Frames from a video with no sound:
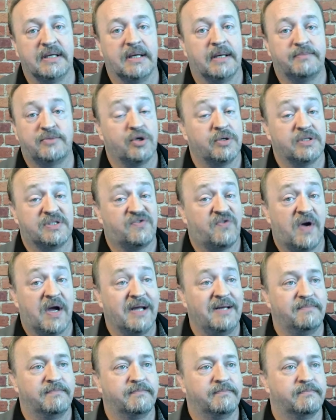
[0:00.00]
I'm sure it's
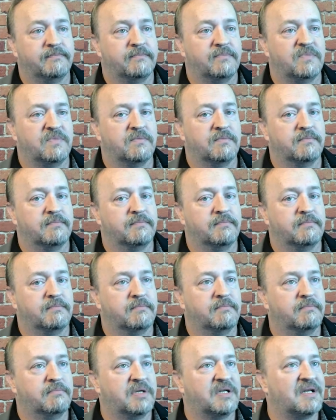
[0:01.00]
fine,
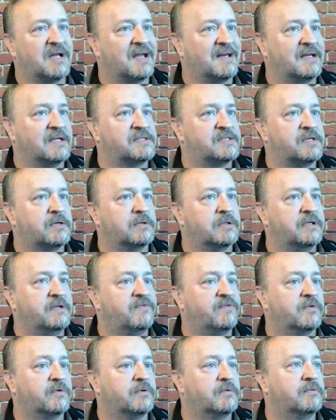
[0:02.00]
but not necessarily
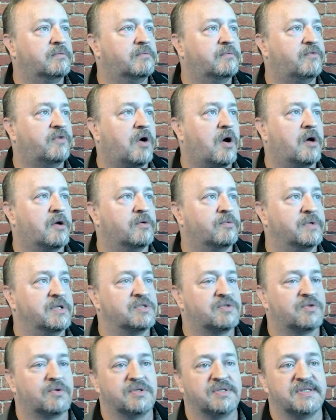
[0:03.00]
for, for auto
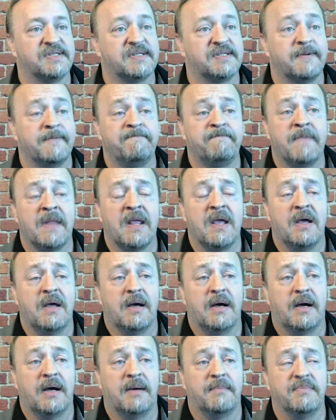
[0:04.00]
resources.
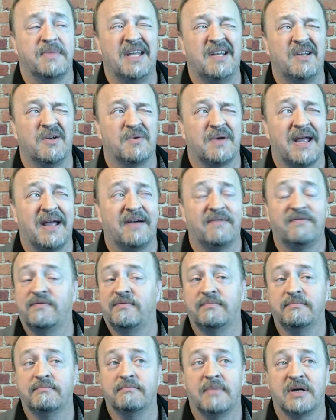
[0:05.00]
Um, they don't have
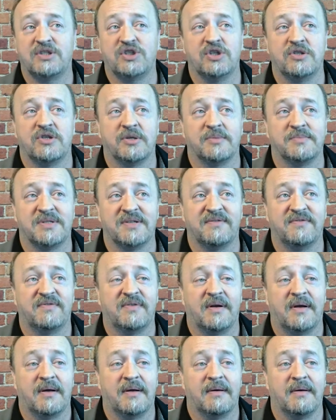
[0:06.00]
much in terms of
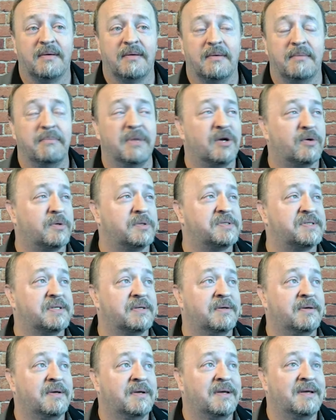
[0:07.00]
minerals.
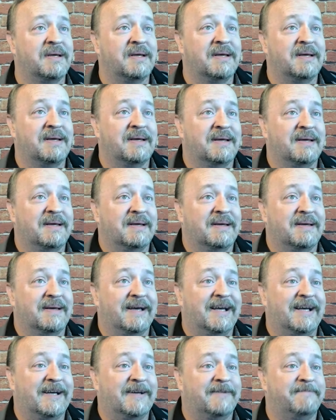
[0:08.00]

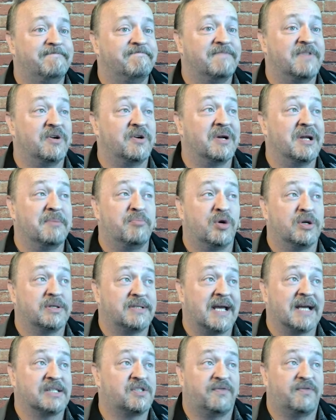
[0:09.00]
Um, their import
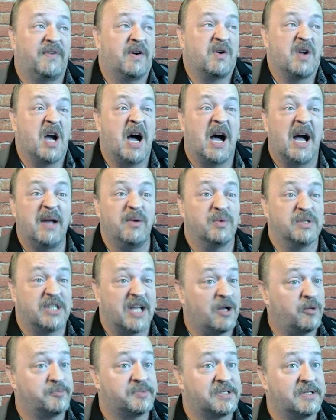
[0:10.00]
taxes are very high, which
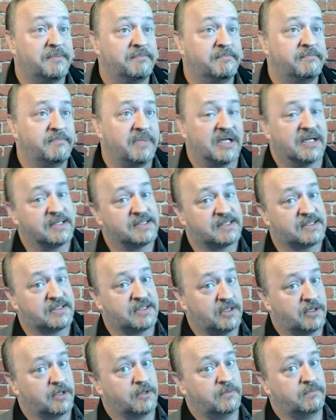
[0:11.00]
helps them because,
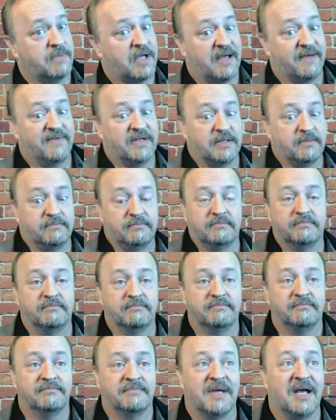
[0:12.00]
you know, having
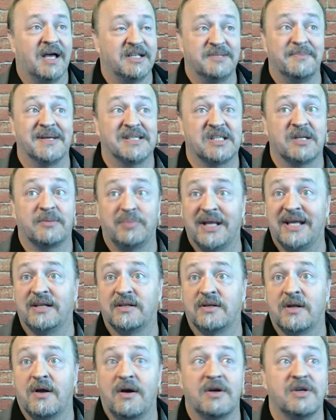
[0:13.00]
a domestic
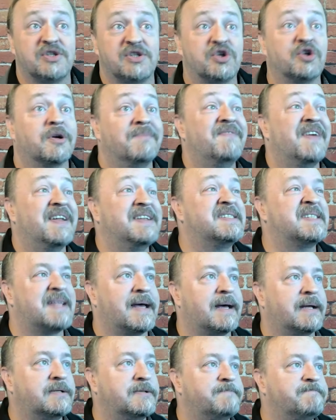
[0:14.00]
plant circumvents
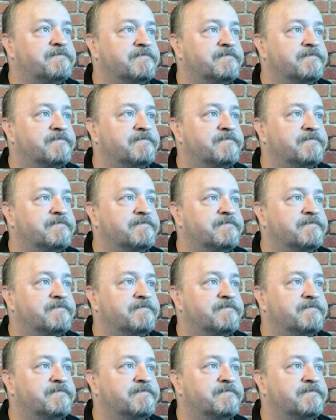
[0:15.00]
that.